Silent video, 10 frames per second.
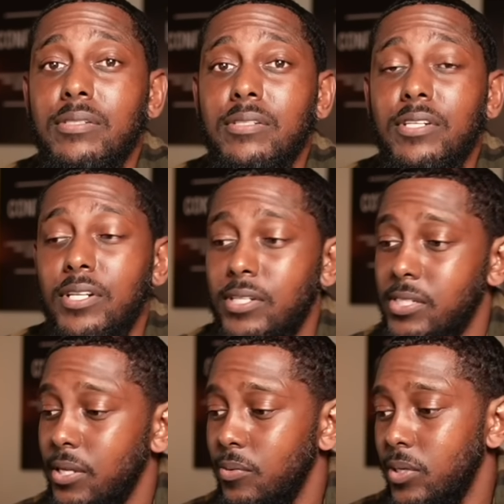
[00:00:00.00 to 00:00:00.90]
The girl
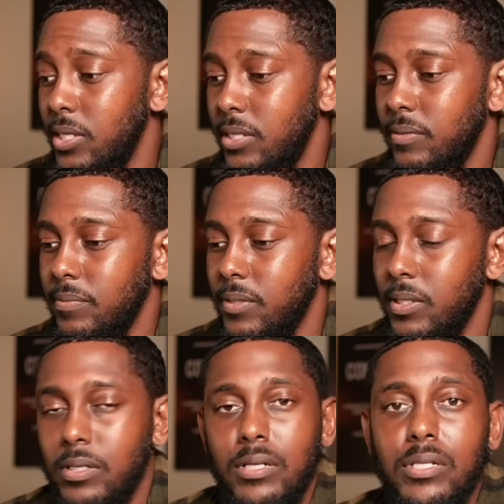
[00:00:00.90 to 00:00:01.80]
say, what?
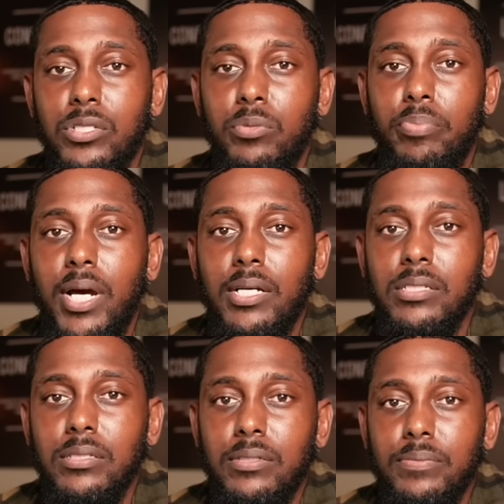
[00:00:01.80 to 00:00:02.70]
Because of the pastor.